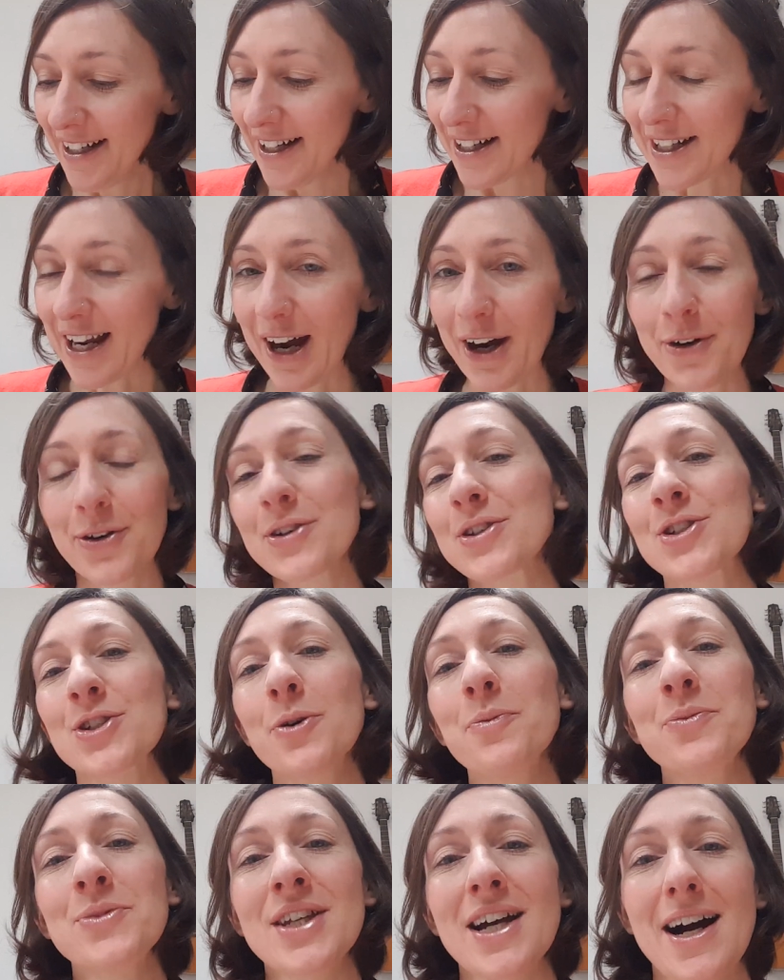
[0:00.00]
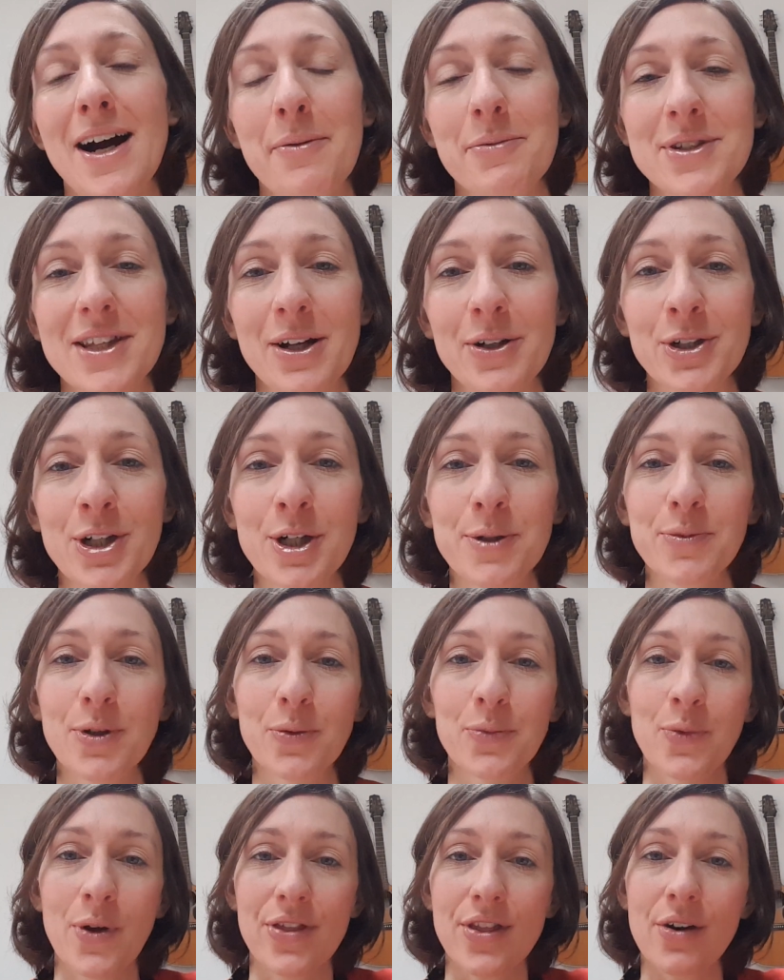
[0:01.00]
Now, sometimes they'll come
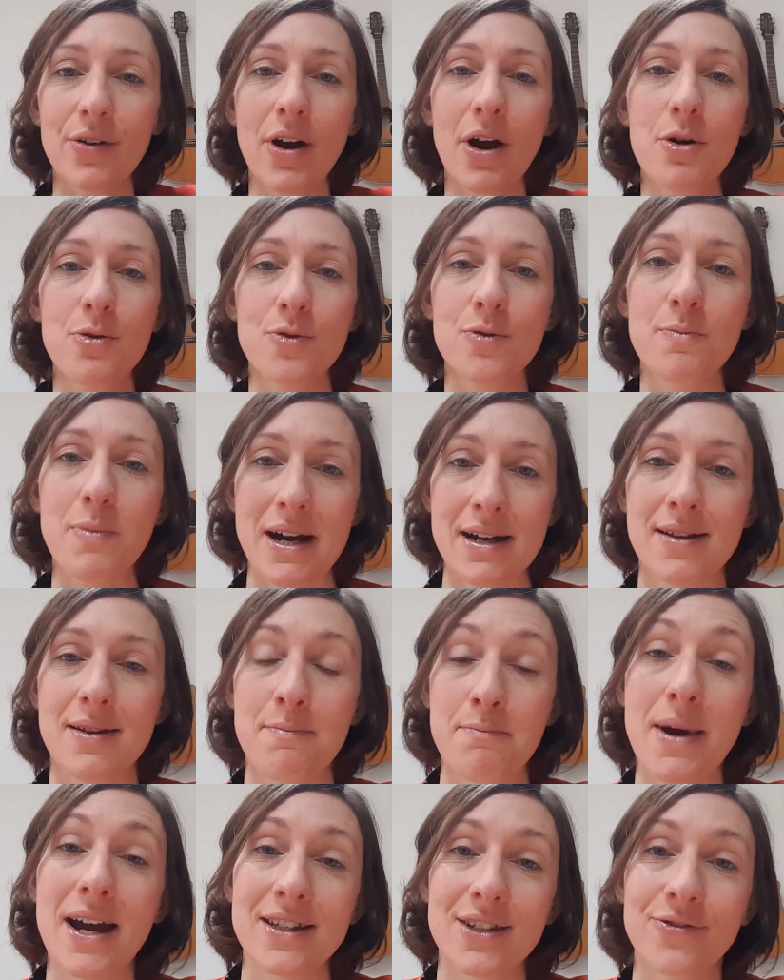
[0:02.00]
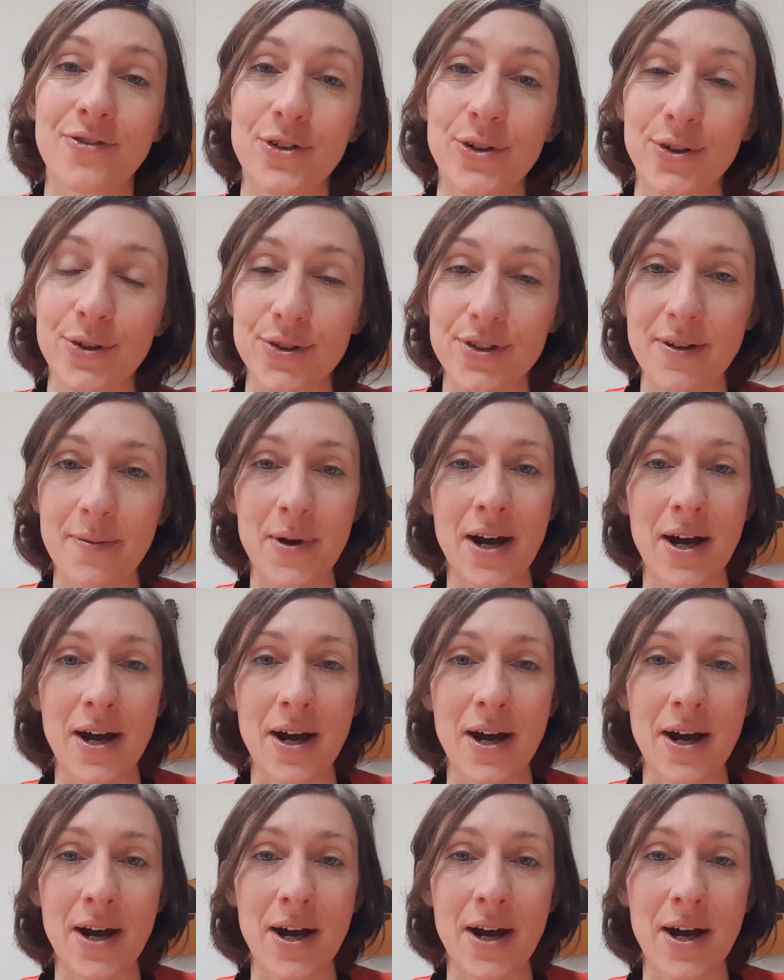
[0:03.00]
up with their own metaphors,